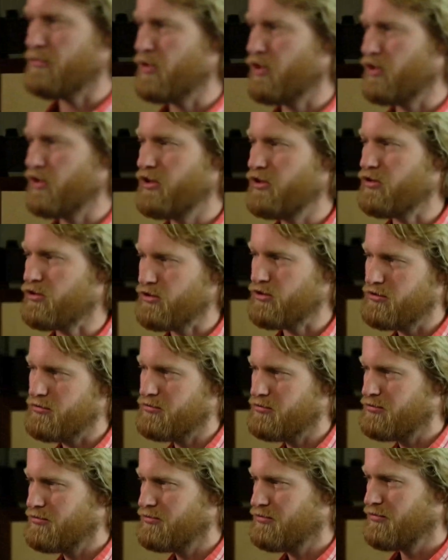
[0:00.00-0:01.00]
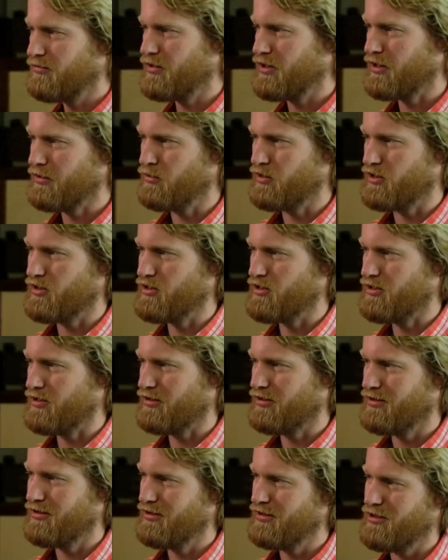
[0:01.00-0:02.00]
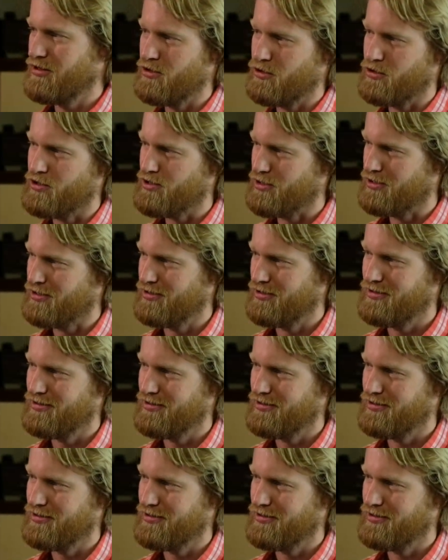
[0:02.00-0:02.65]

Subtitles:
in your body, or like what is how is it?